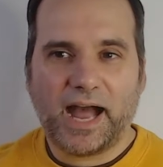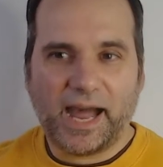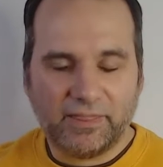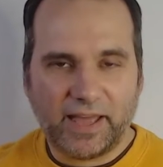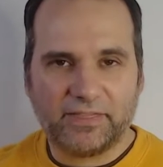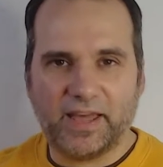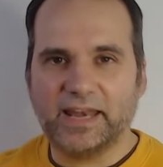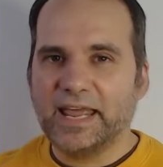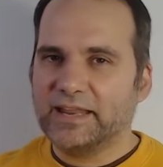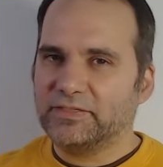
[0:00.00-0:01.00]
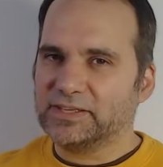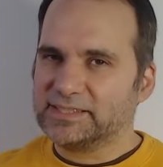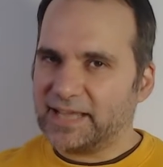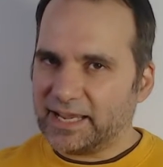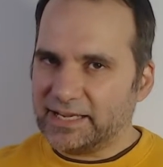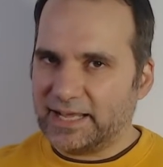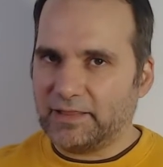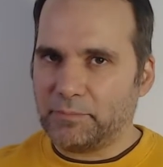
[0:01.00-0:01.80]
I like that. The psychedelic